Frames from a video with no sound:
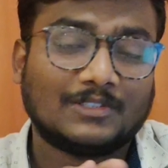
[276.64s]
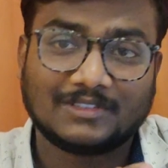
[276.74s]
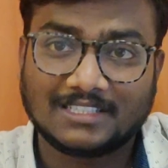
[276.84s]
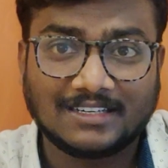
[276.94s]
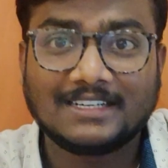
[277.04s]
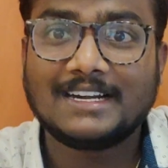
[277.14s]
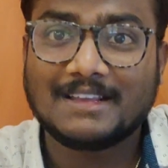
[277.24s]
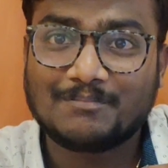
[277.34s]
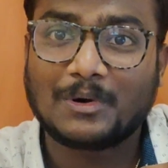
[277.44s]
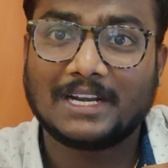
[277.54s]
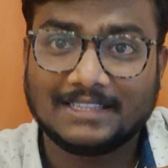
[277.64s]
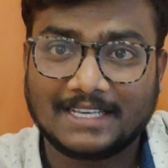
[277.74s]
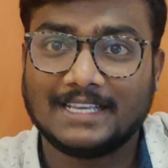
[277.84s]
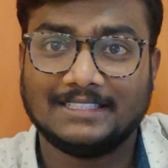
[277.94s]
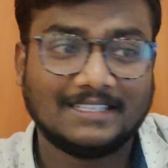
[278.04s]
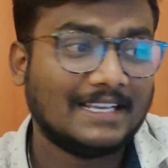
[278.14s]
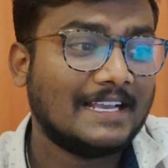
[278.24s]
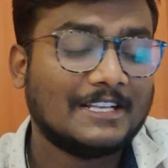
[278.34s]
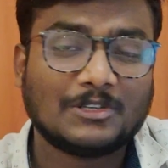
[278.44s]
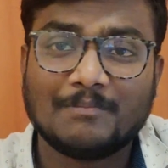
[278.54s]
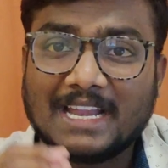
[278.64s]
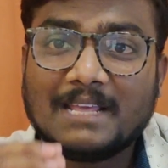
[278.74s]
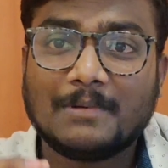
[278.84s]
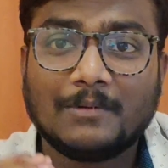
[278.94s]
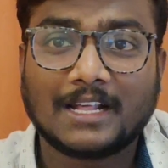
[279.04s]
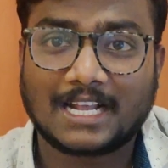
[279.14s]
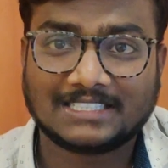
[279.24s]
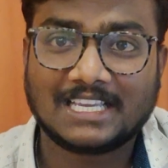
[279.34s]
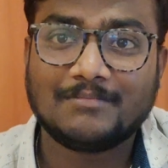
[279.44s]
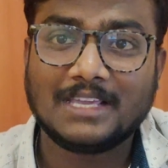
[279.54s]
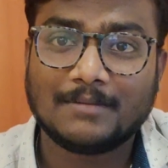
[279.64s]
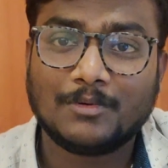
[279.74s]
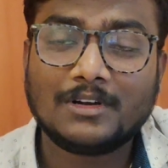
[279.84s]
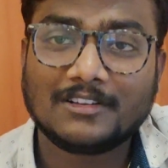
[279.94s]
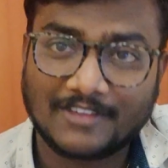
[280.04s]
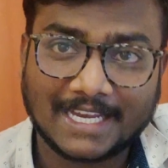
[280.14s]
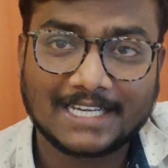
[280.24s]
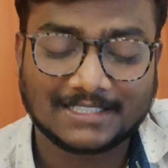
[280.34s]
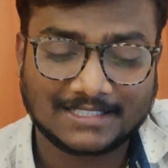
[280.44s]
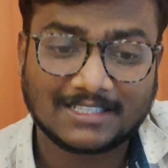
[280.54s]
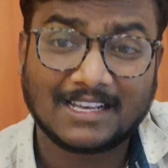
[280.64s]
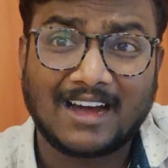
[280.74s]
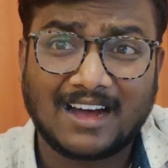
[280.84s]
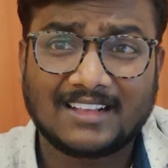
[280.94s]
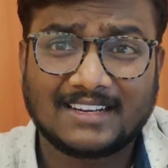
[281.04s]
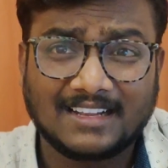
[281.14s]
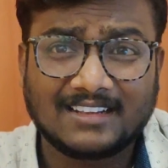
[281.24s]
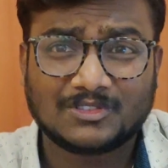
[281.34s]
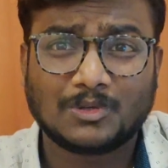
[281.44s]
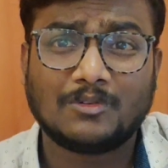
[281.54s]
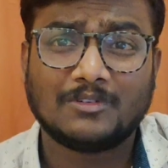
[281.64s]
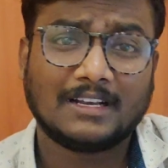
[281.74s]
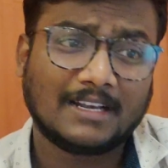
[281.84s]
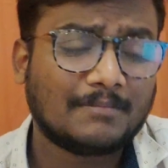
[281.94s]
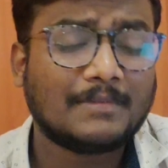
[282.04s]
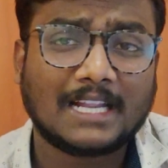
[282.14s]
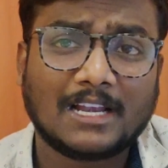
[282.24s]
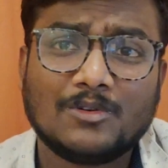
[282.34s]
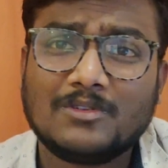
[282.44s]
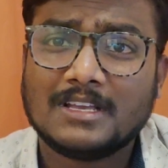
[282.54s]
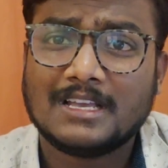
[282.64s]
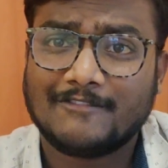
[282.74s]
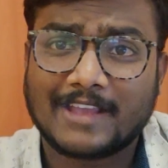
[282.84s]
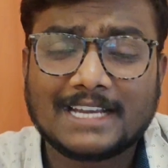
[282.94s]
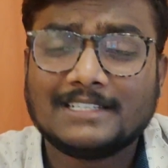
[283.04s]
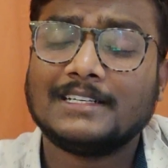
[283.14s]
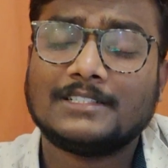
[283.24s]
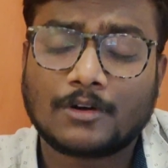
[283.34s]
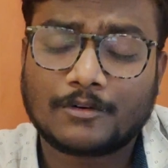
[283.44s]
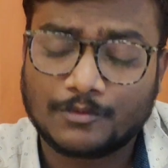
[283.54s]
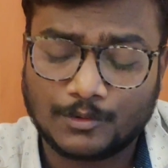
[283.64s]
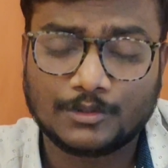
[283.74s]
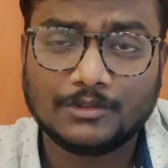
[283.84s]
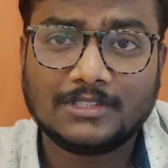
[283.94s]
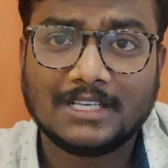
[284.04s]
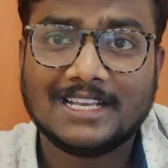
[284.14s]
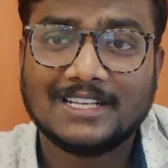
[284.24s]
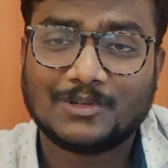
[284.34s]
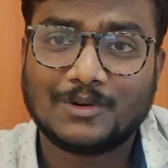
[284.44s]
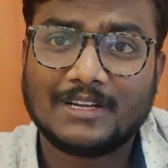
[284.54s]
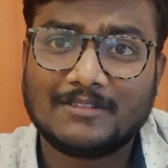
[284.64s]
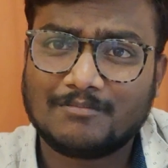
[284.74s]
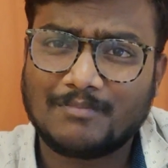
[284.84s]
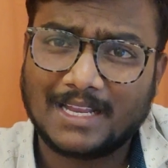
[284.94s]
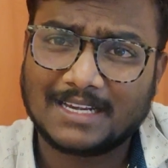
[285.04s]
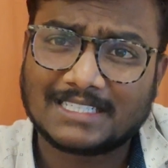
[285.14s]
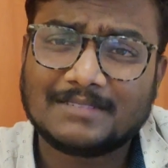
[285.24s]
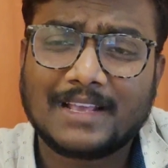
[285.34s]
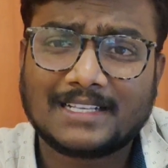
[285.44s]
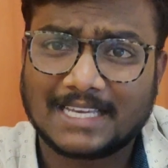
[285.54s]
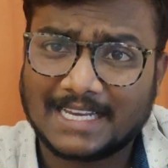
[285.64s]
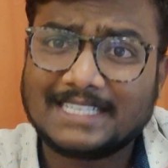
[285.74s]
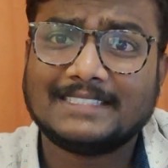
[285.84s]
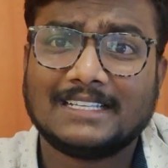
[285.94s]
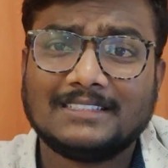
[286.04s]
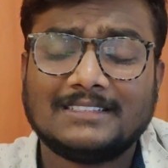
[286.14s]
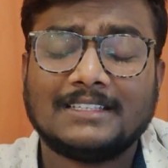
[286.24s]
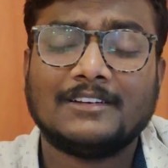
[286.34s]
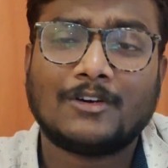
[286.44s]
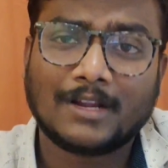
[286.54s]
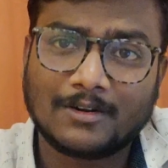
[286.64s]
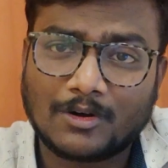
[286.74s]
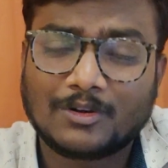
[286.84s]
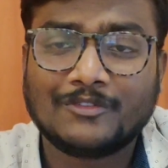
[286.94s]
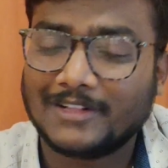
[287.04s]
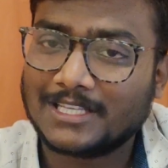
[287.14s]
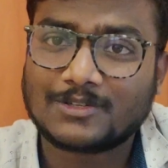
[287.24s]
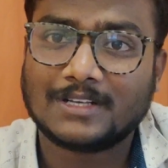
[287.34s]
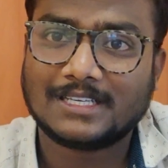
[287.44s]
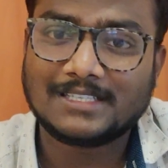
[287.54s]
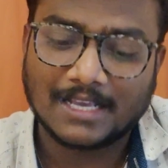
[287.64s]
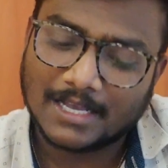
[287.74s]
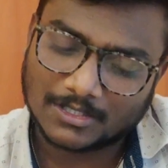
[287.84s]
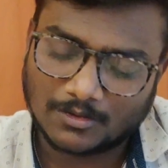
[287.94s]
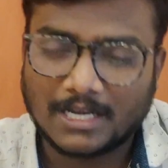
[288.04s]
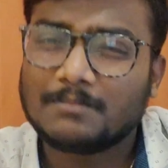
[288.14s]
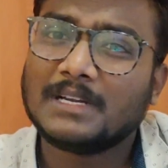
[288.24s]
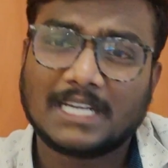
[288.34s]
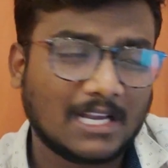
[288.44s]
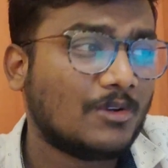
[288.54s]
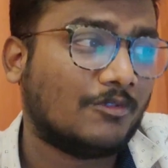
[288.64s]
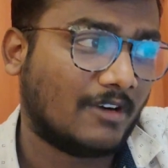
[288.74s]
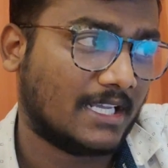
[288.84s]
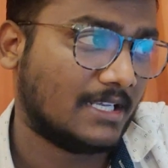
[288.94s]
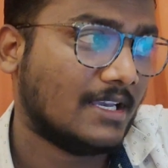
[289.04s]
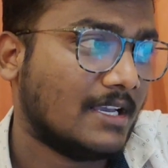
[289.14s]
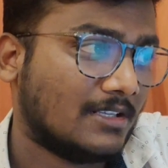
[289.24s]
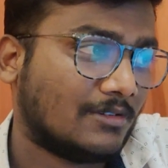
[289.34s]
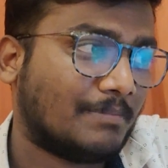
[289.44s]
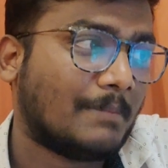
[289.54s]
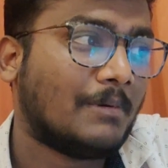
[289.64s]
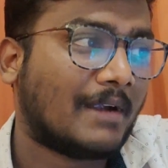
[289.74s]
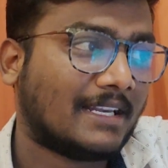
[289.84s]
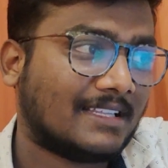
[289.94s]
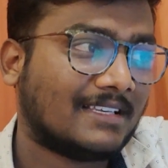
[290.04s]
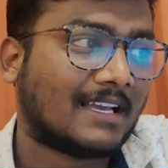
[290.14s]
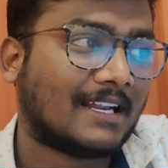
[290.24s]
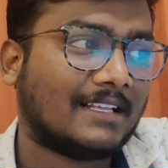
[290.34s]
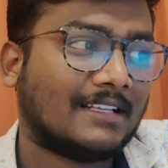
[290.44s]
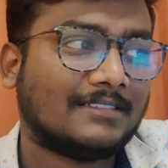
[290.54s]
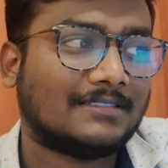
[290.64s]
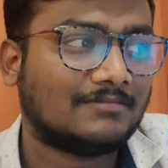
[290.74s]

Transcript: so third important thing is so many people are asking me about vacant seats so let me tell you vacant seats are of no use so it may, doesn't makes any sense you know in order to fill the choices so let me tell you why so people might think are